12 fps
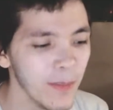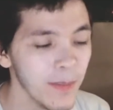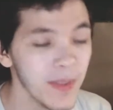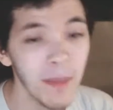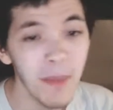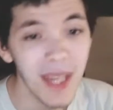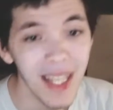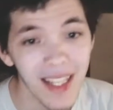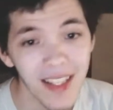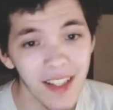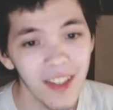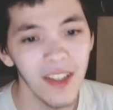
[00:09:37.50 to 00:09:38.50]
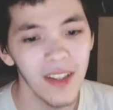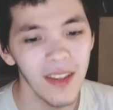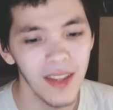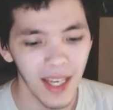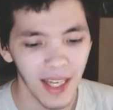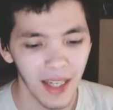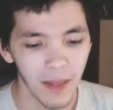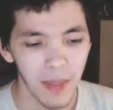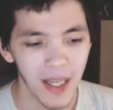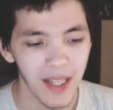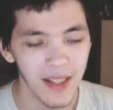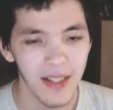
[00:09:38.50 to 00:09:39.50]
to me that's a good thing,
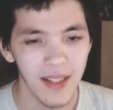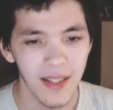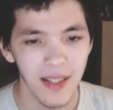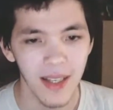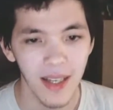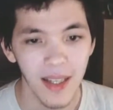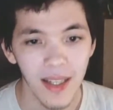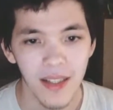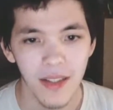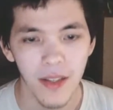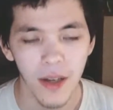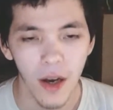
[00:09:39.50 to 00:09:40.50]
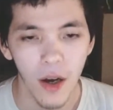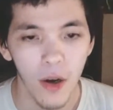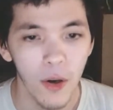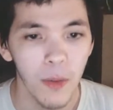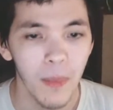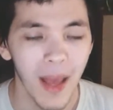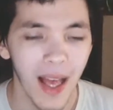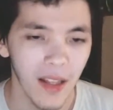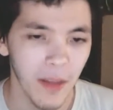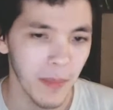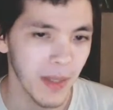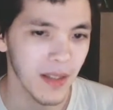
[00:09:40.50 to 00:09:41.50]
because it's in its home
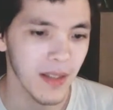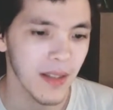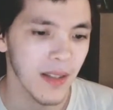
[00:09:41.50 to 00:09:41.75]
element.